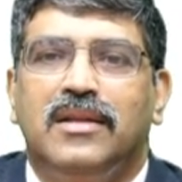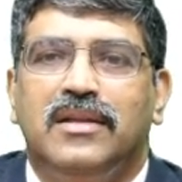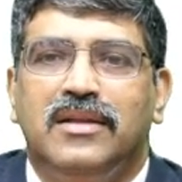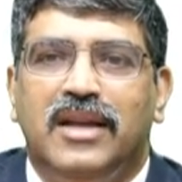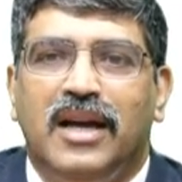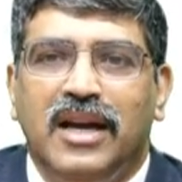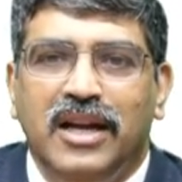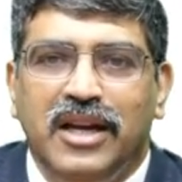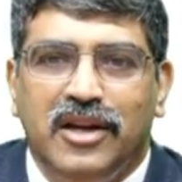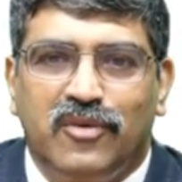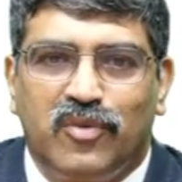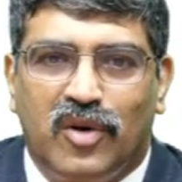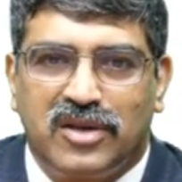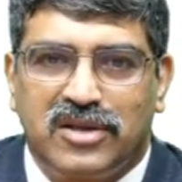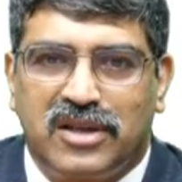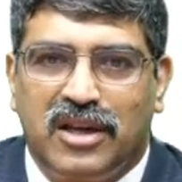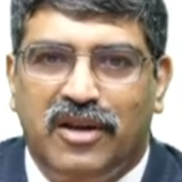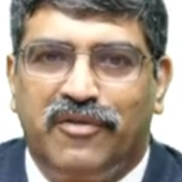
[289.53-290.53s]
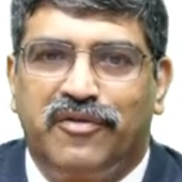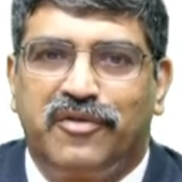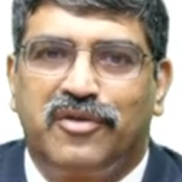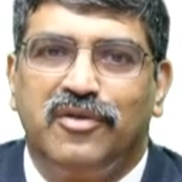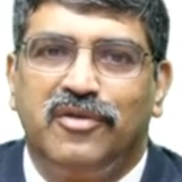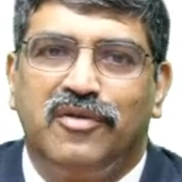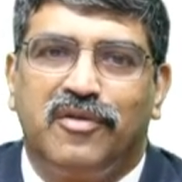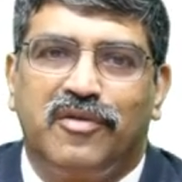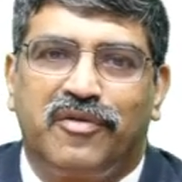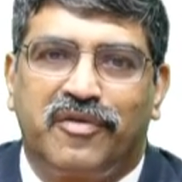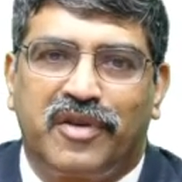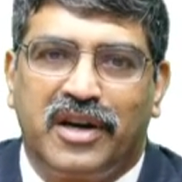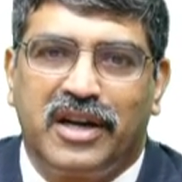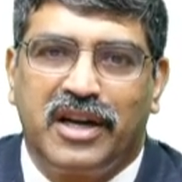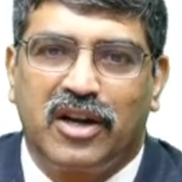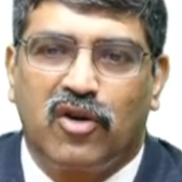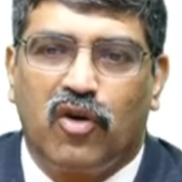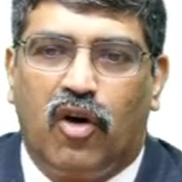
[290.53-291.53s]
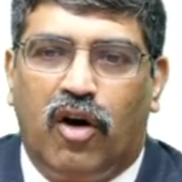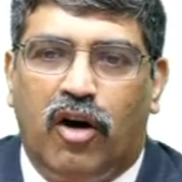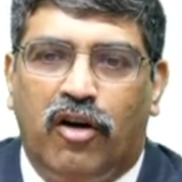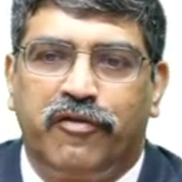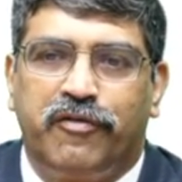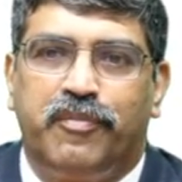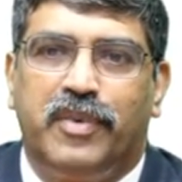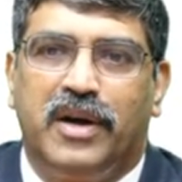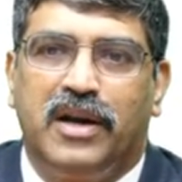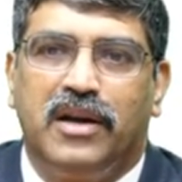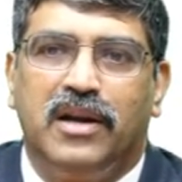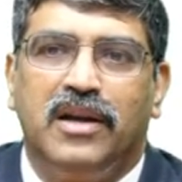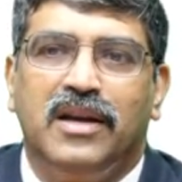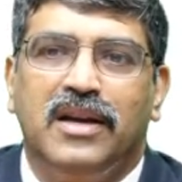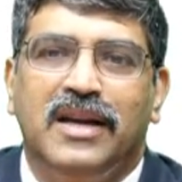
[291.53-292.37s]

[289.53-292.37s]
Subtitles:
Then it was left to Frederick Hoffman.